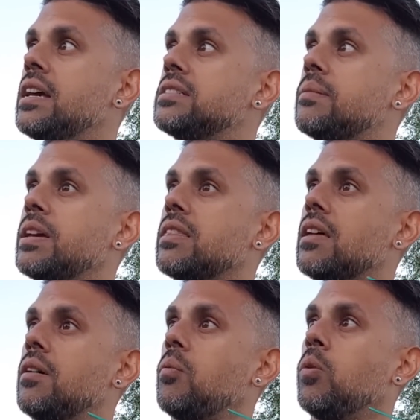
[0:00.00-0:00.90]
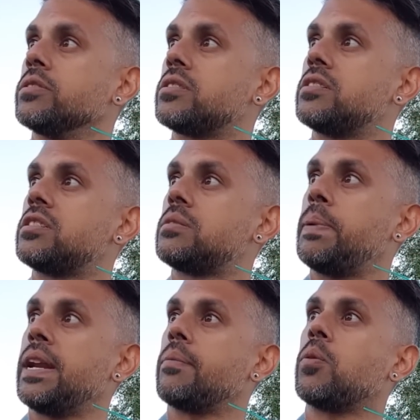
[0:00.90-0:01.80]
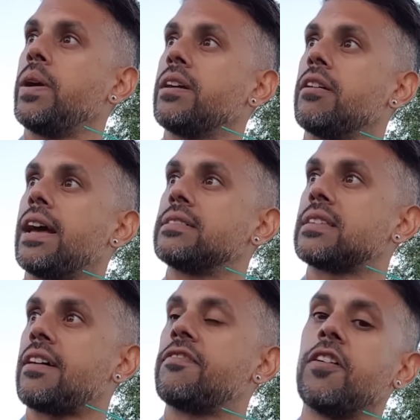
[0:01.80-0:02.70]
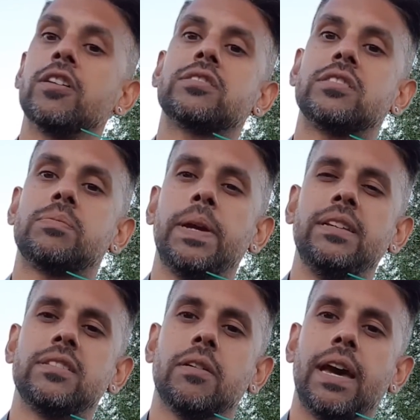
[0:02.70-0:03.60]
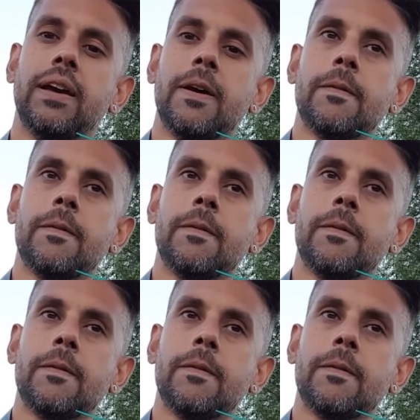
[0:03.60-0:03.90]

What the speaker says: something that wants to spin up quicker and has that faster speed to it.